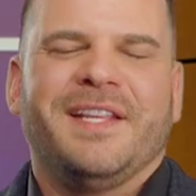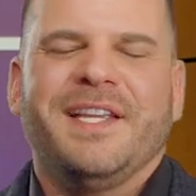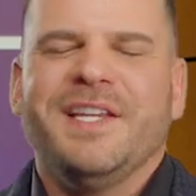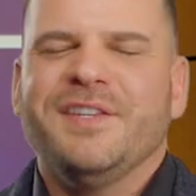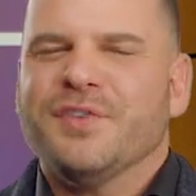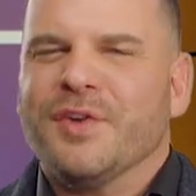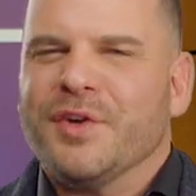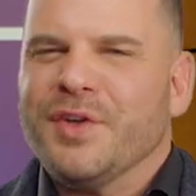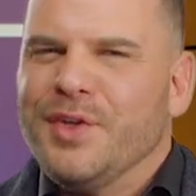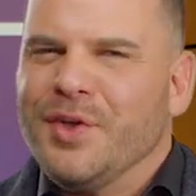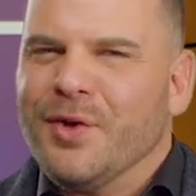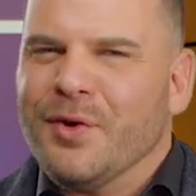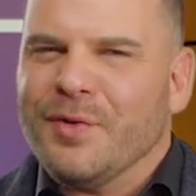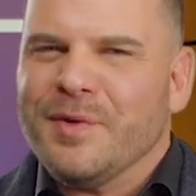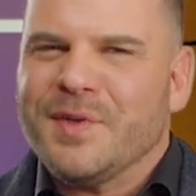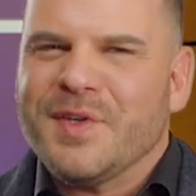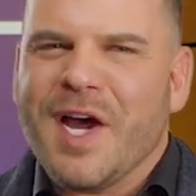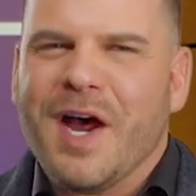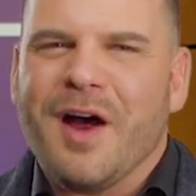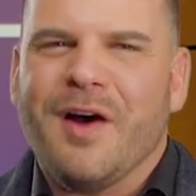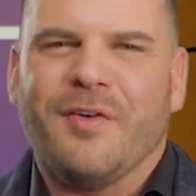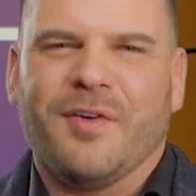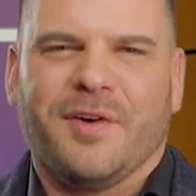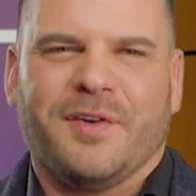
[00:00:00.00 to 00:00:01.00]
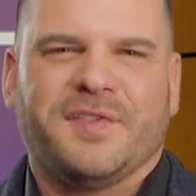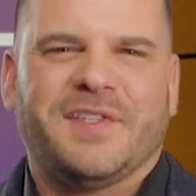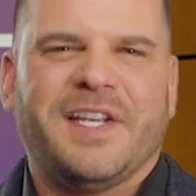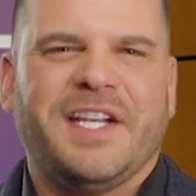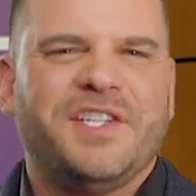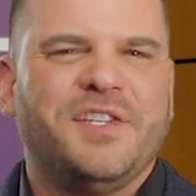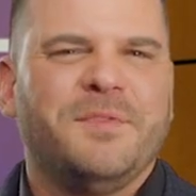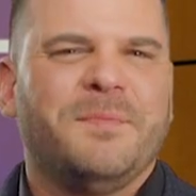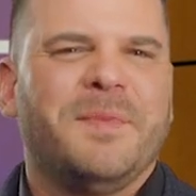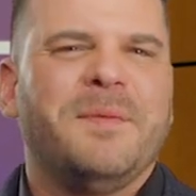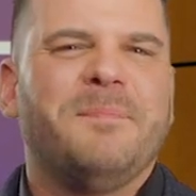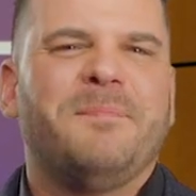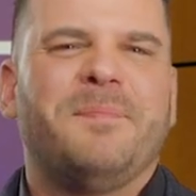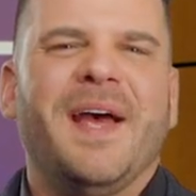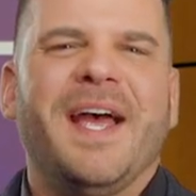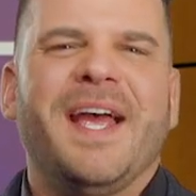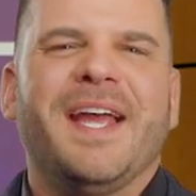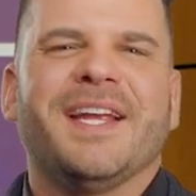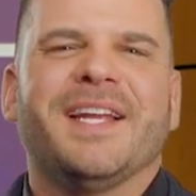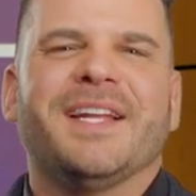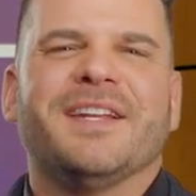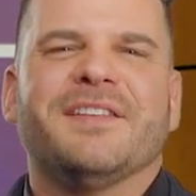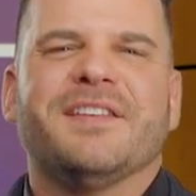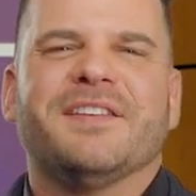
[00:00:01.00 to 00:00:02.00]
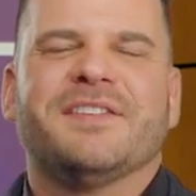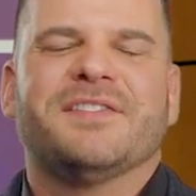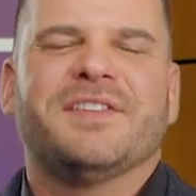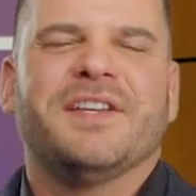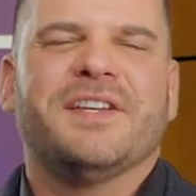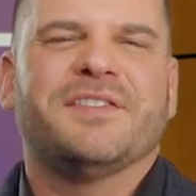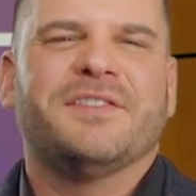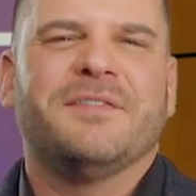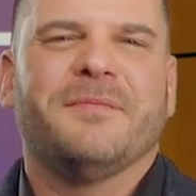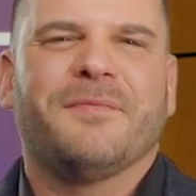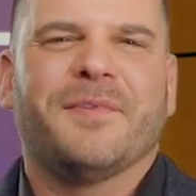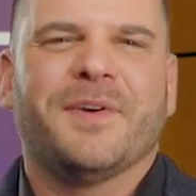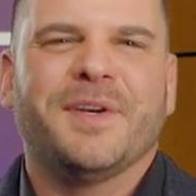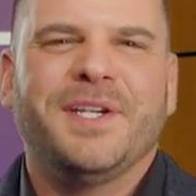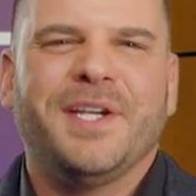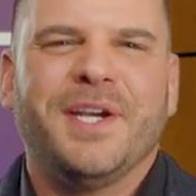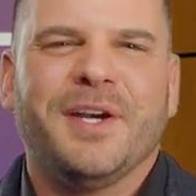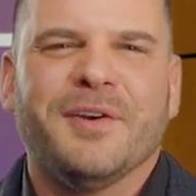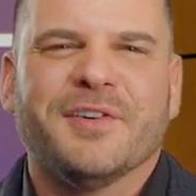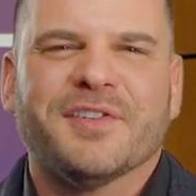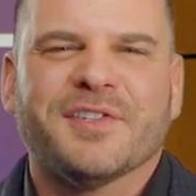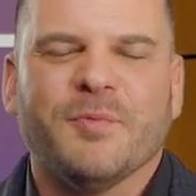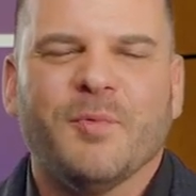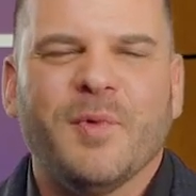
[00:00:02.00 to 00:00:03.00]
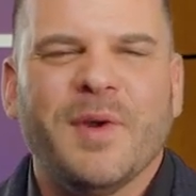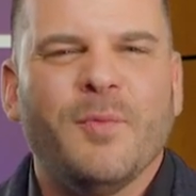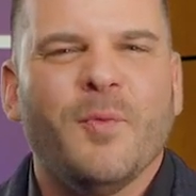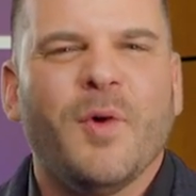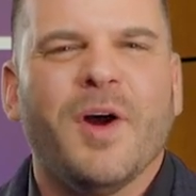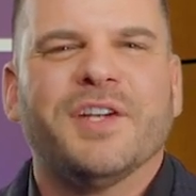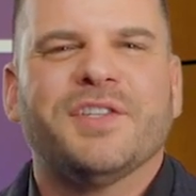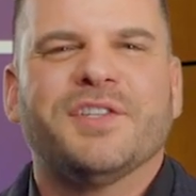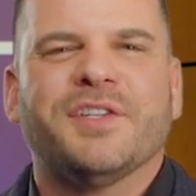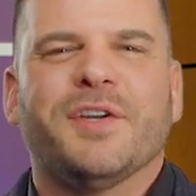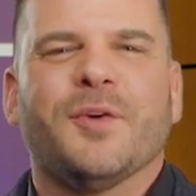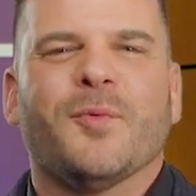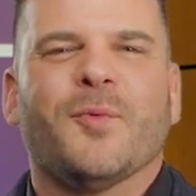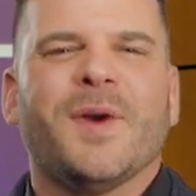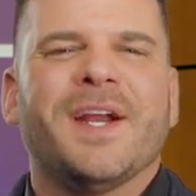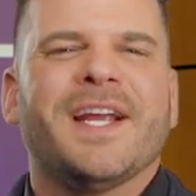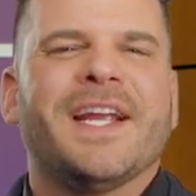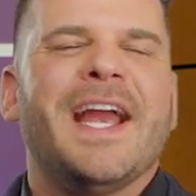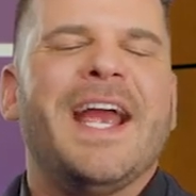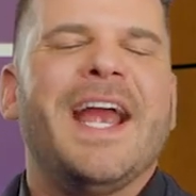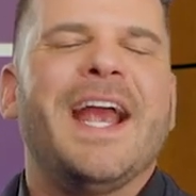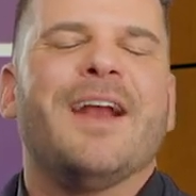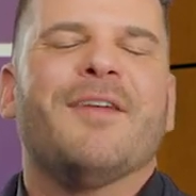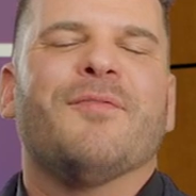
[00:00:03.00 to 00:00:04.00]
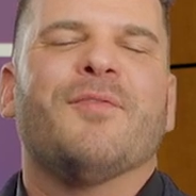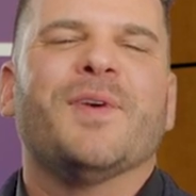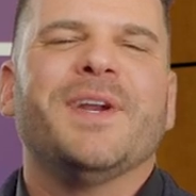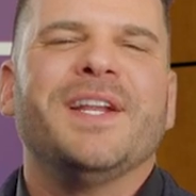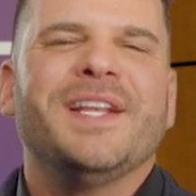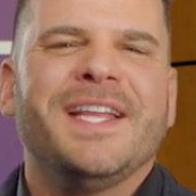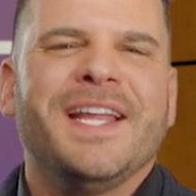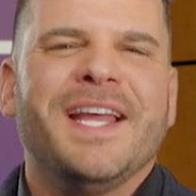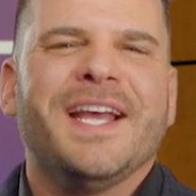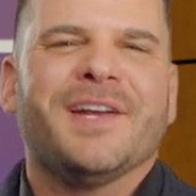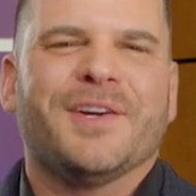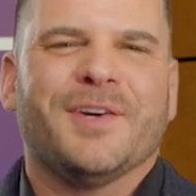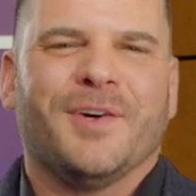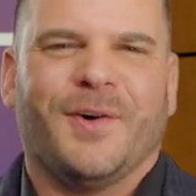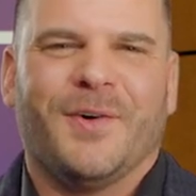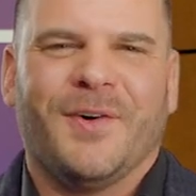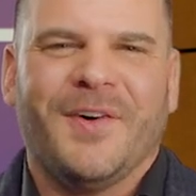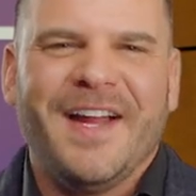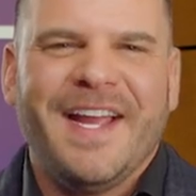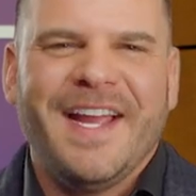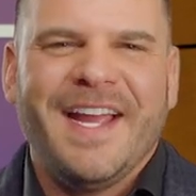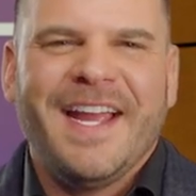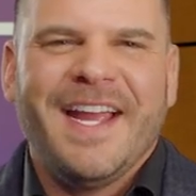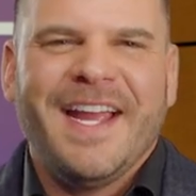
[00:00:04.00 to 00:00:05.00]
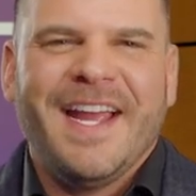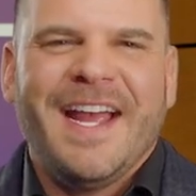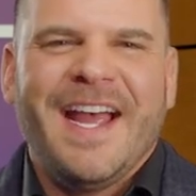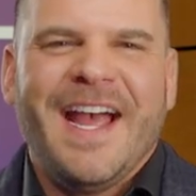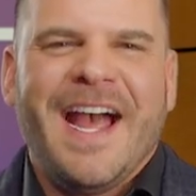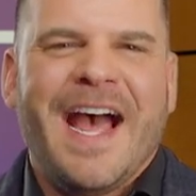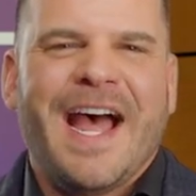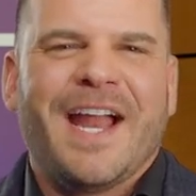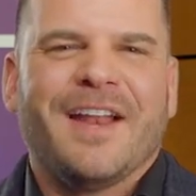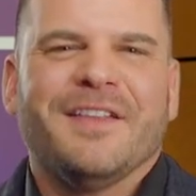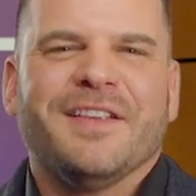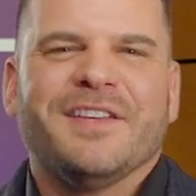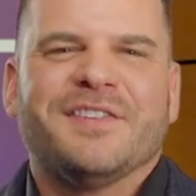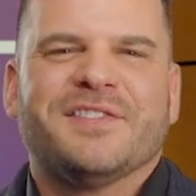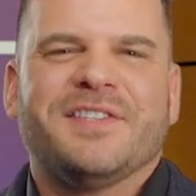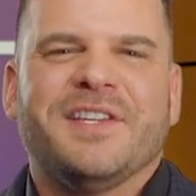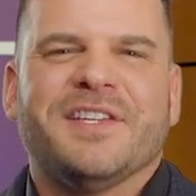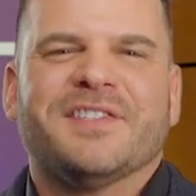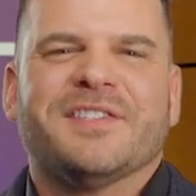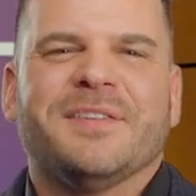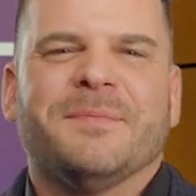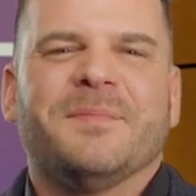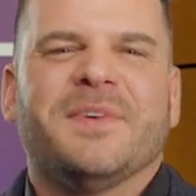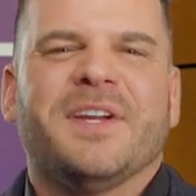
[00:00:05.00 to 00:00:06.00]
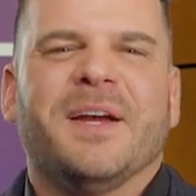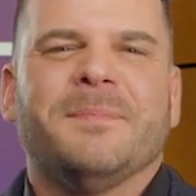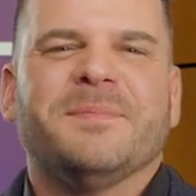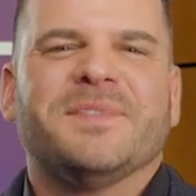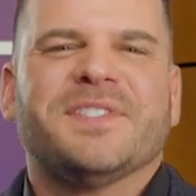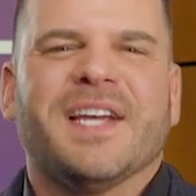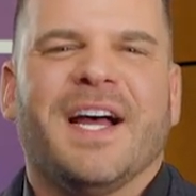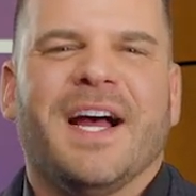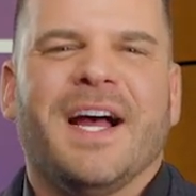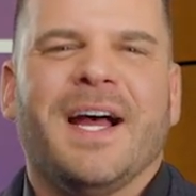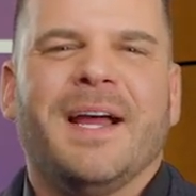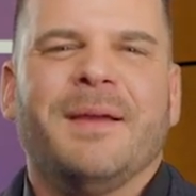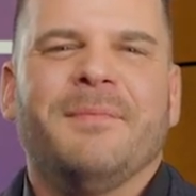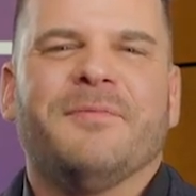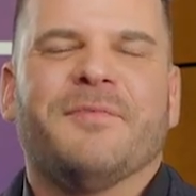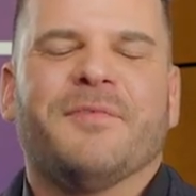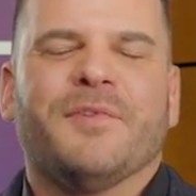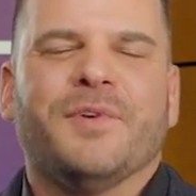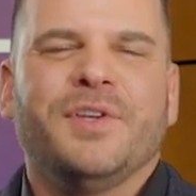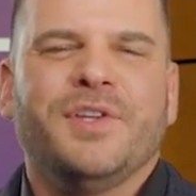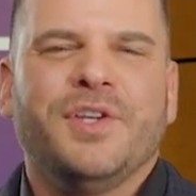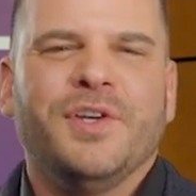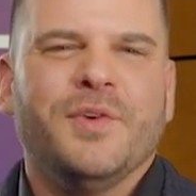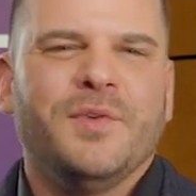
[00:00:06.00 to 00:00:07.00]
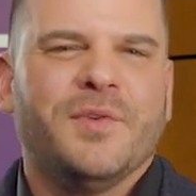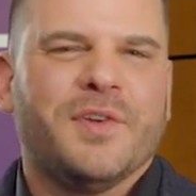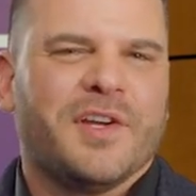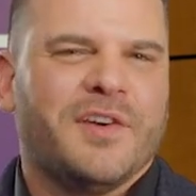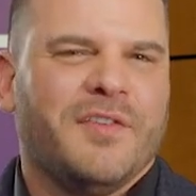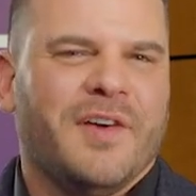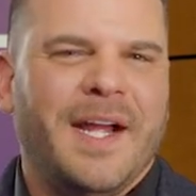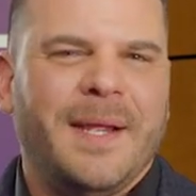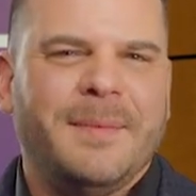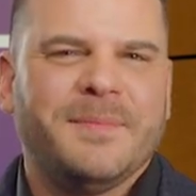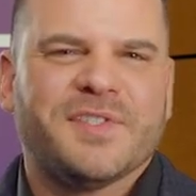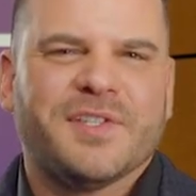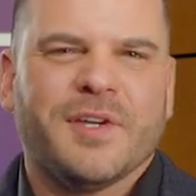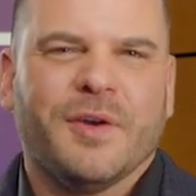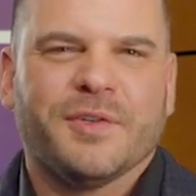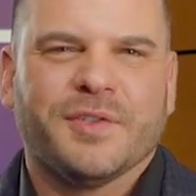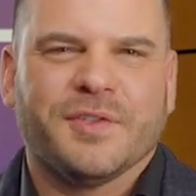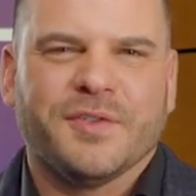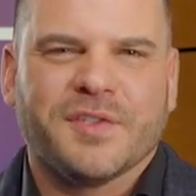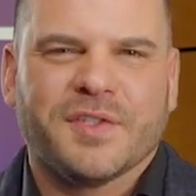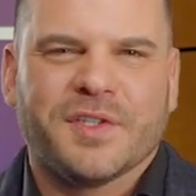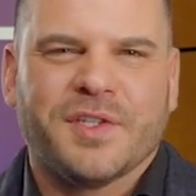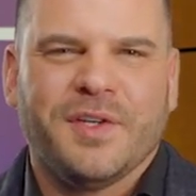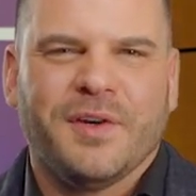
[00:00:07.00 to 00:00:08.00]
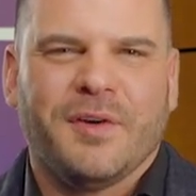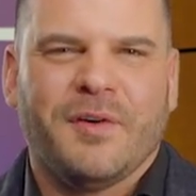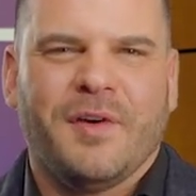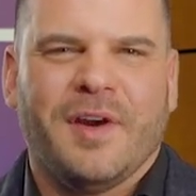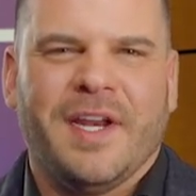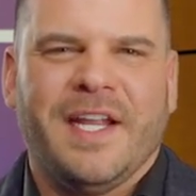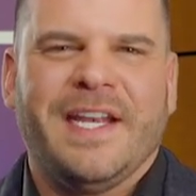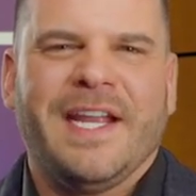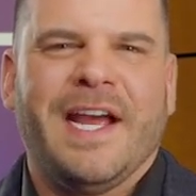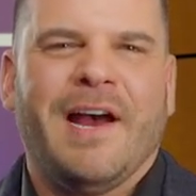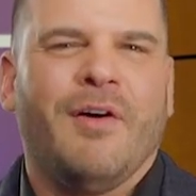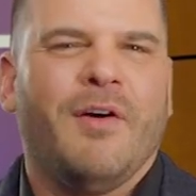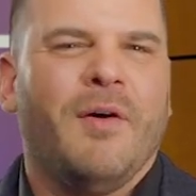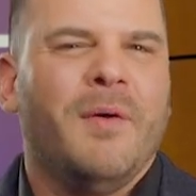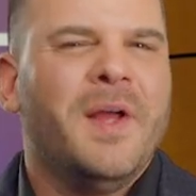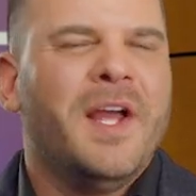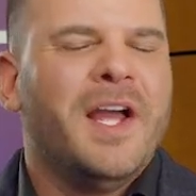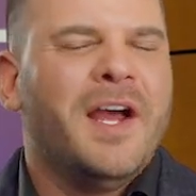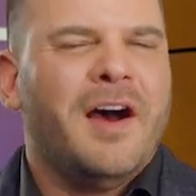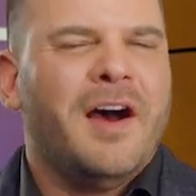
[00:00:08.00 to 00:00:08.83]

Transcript: These are your dollars that you've been paying into the system for years, and we want you to wring every nickel out of the system come time for you to claim social security. Now,